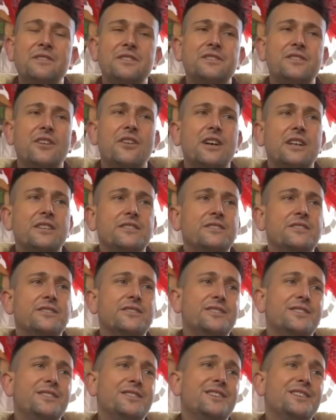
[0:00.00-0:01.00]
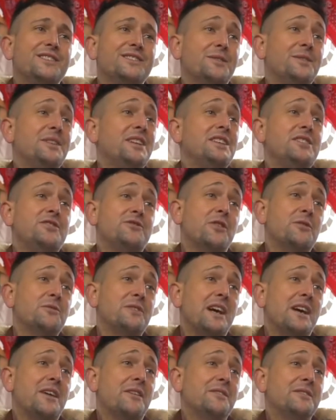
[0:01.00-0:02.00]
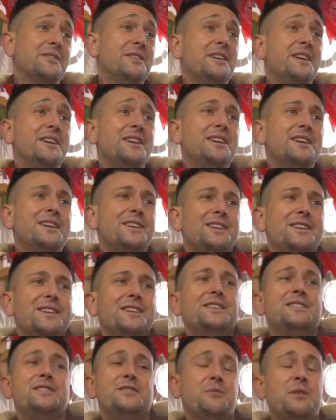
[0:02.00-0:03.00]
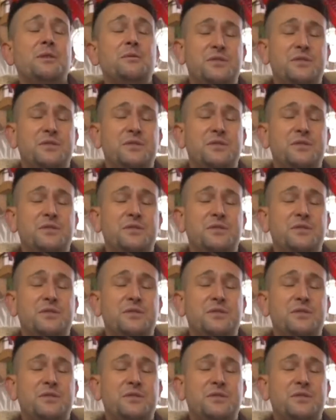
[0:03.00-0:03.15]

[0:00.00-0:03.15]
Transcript: size. So then he strolled out. This is when he was